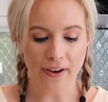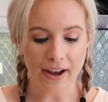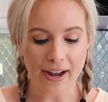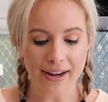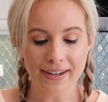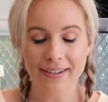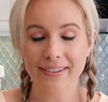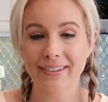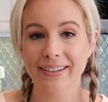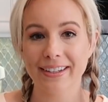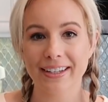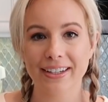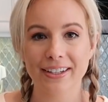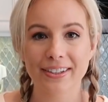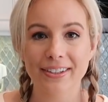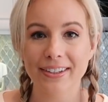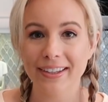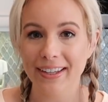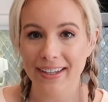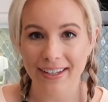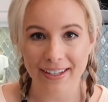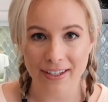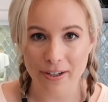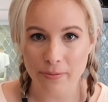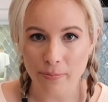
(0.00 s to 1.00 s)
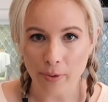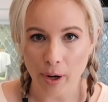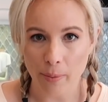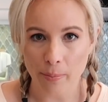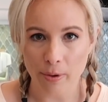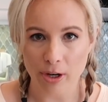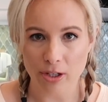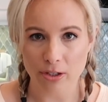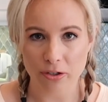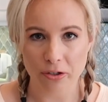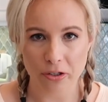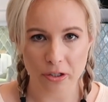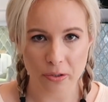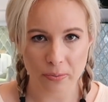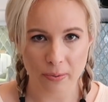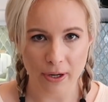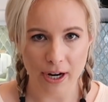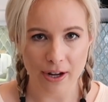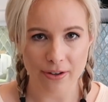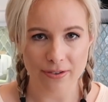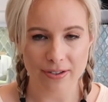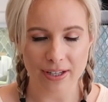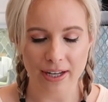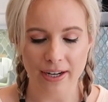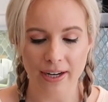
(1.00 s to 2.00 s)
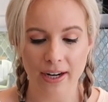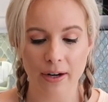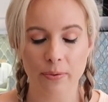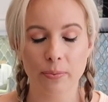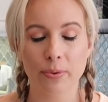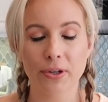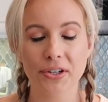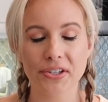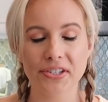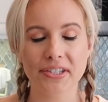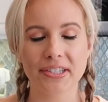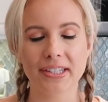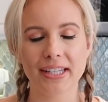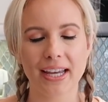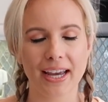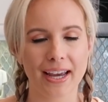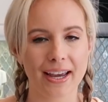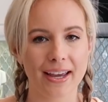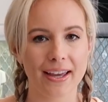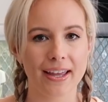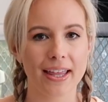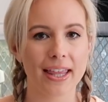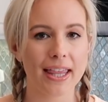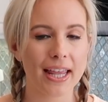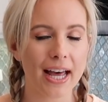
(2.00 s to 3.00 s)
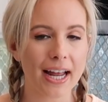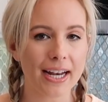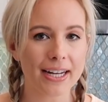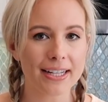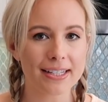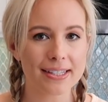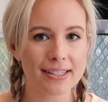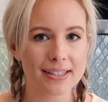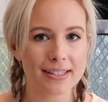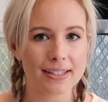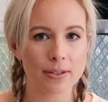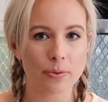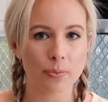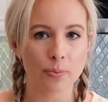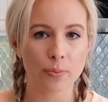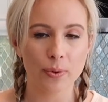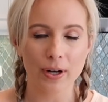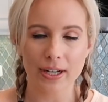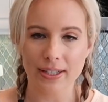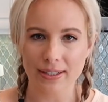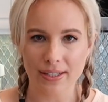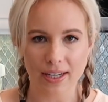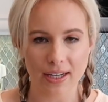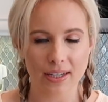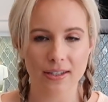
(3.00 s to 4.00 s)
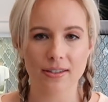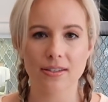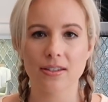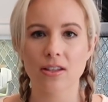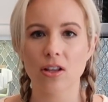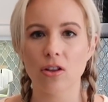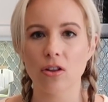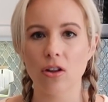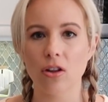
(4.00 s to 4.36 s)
finally cleaned my Brussels sprouts, and I will say that is what takes the